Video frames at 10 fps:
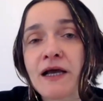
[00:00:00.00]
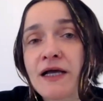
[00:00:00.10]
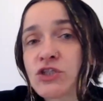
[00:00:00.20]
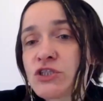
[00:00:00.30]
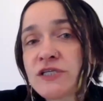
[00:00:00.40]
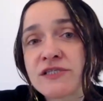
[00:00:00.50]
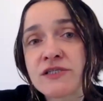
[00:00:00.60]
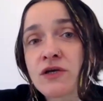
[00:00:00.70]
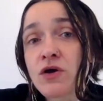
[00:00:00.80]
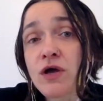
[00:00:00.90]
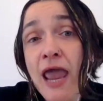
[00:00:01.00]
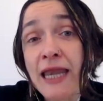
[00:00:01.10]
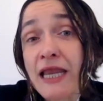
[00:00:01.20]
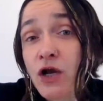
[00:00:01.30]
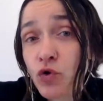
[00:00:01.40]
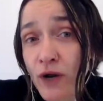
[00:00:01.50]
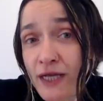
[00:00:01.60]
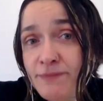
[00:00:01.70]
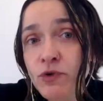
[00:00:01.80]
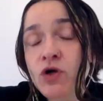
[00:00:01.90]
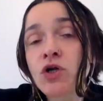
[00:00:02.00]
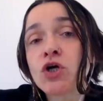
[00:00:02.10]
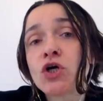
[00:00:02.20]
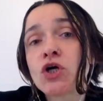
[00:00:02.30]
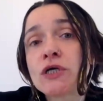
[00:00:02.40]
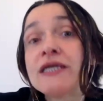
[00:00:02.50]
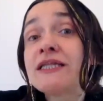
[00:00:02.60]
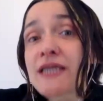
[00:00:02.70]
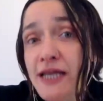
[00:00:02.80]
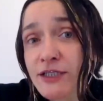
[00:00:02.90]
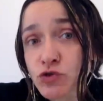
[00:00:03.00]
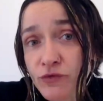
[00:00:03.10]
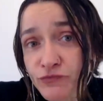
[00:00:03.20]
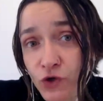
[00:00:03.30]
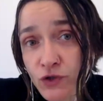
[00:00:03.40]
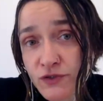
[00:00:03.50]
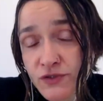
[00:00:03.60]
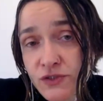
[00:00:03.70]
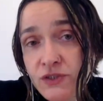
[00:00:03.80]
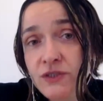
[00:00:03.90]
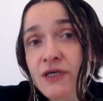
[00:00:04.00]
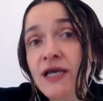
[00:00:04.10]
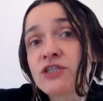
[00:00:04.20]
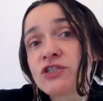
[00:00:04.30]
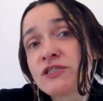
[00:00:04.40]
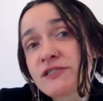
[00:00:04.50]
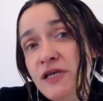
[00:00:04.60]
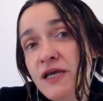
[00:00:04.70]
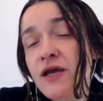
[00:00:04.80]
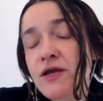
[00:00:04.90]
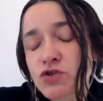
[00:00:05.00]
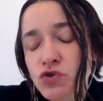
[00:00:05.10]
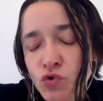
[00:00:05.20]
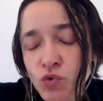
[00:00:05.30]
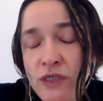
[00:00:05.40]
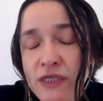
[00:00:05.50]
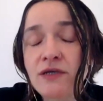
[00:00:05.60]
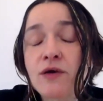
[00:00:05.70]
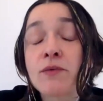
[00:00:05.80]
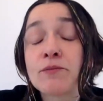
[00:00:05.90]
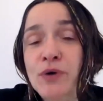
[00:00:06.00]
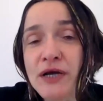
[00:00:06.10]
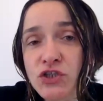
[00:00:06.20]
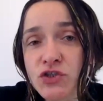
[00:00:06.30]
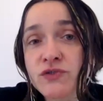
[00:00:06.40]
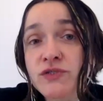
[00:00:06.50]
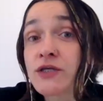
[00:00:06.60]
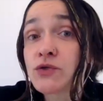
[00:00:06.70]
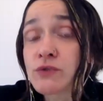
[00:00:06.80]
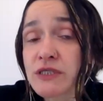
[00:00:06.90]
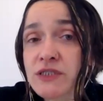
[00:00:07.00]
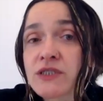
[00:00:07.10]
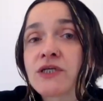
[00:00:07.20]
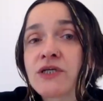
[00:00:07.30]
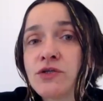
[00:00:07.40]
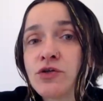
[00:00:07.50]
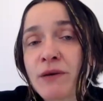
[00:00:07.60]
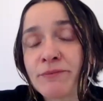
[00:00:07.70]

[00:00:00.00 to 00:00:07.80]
she's an incredible intellectual force, and she's a truly precious and unique human